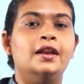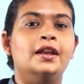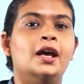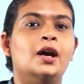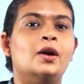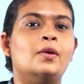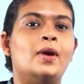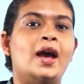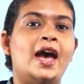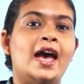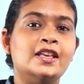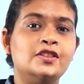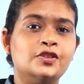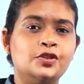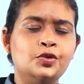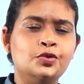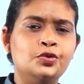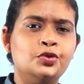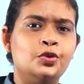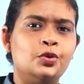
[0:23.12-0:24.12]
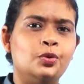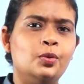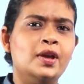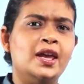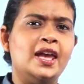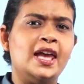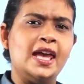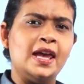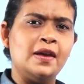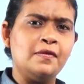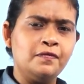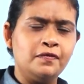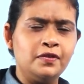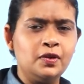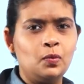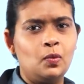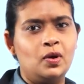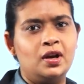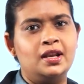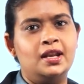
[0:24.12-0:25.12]
Now, as you know,
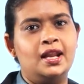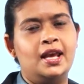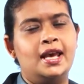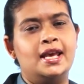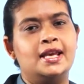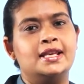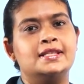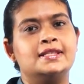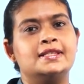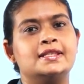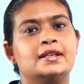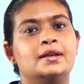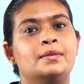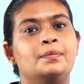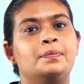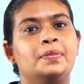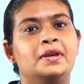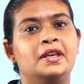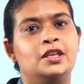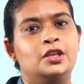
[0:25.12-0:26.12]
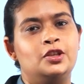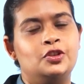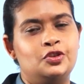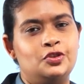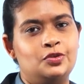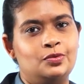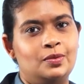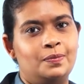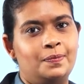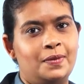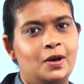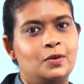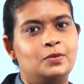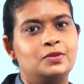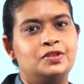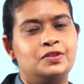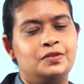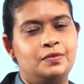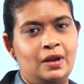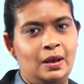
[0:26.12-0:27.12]
everyone has a big issue
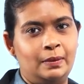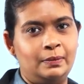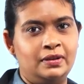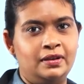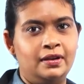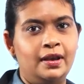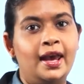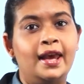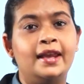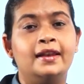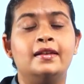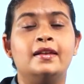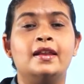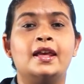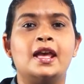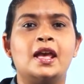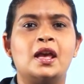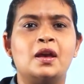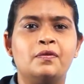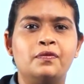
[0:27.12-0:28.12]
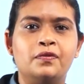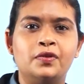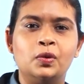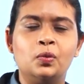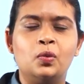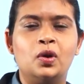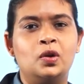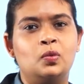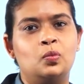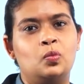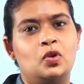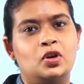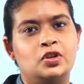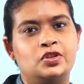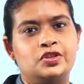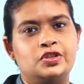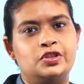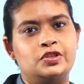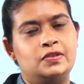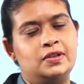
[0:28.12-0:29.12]
about grammar and everyone
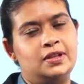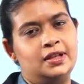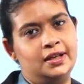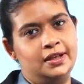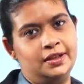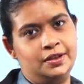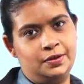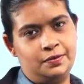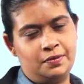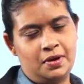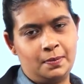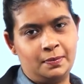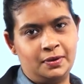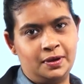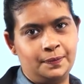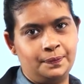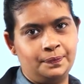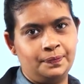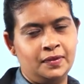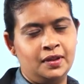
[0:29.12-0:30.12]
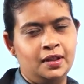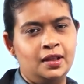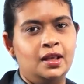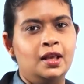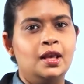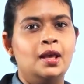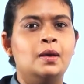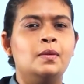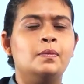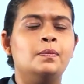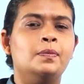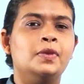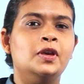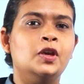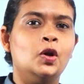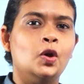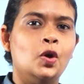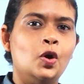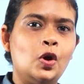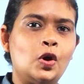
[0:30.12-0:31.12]
wants to learn grammar.
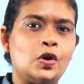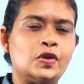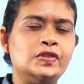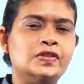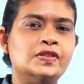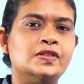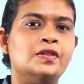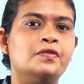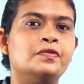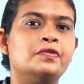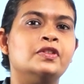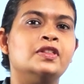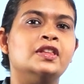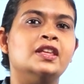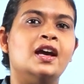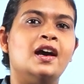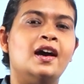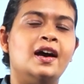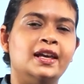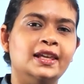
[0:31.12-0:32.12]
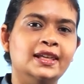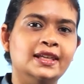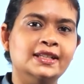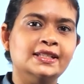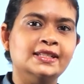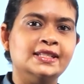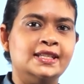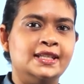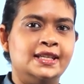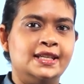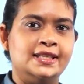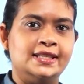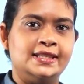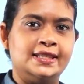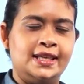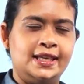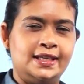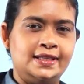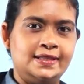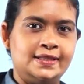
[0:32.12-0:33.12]
Because for the IELTS
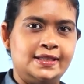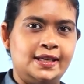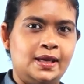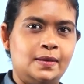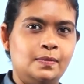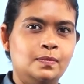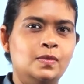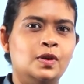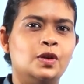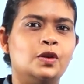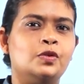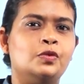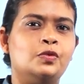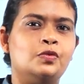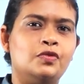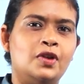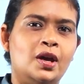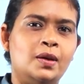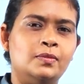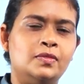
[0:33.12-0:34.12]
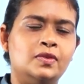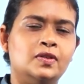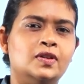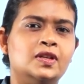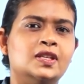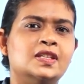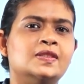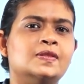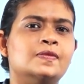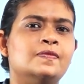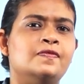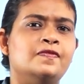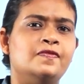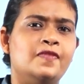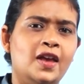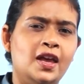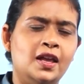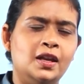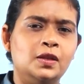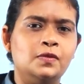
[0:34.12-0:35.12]
exam, grammar is
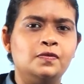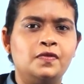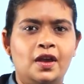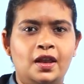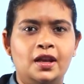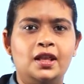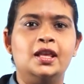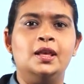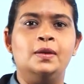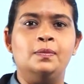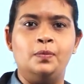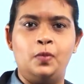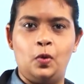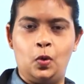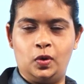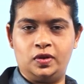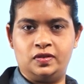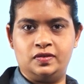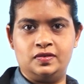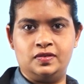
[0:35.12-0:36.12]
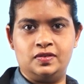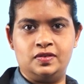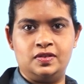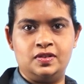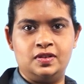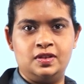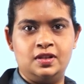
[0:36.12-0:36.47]
very, very important.